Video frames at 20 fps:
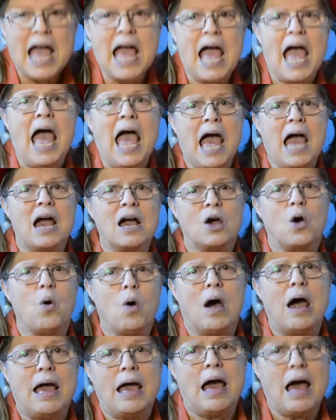
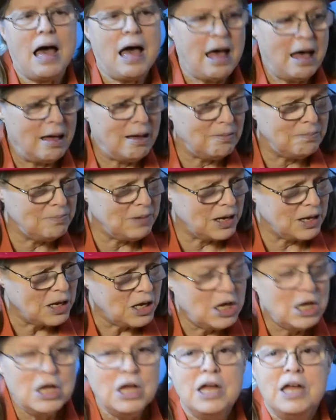incroyable.
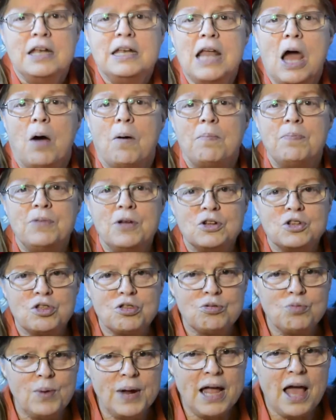Now, there's
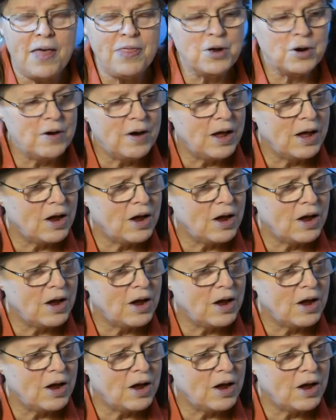three other